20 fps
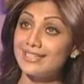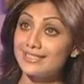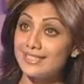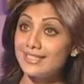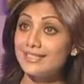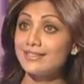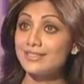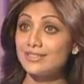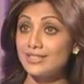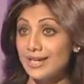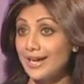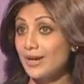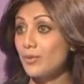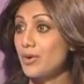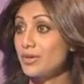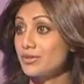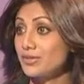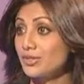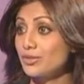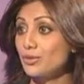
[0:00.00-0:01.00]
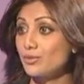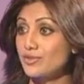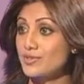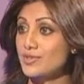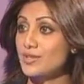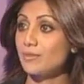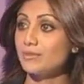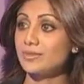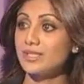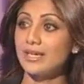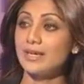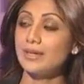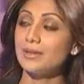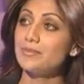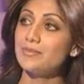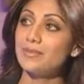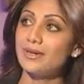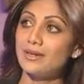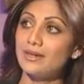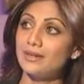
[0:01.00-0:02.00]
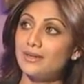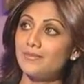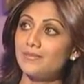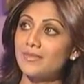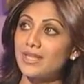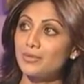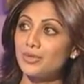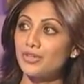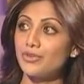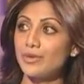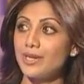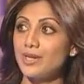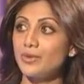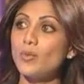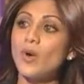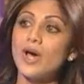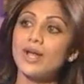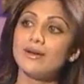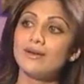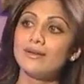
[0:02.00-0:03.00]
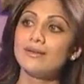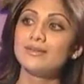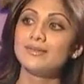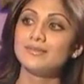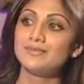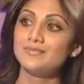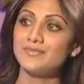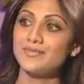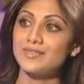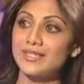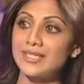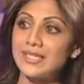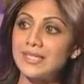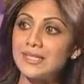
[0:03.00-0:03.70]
did Taekwondo for some time. I'm a green one. Yeah.